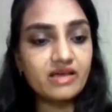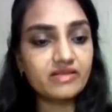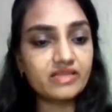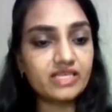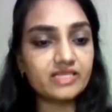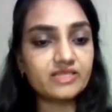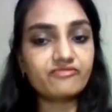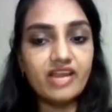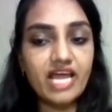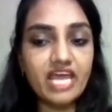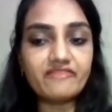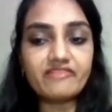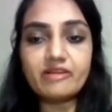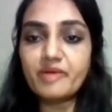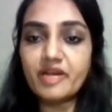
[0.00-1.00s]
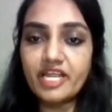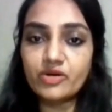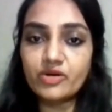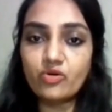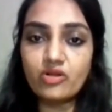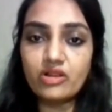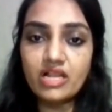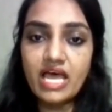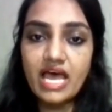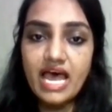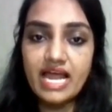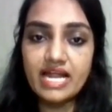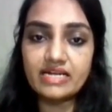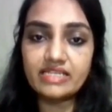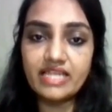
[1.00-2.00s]
this fly will play role,
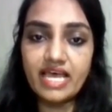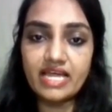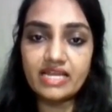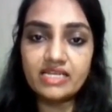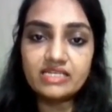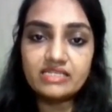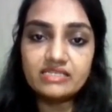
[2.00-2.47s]
and then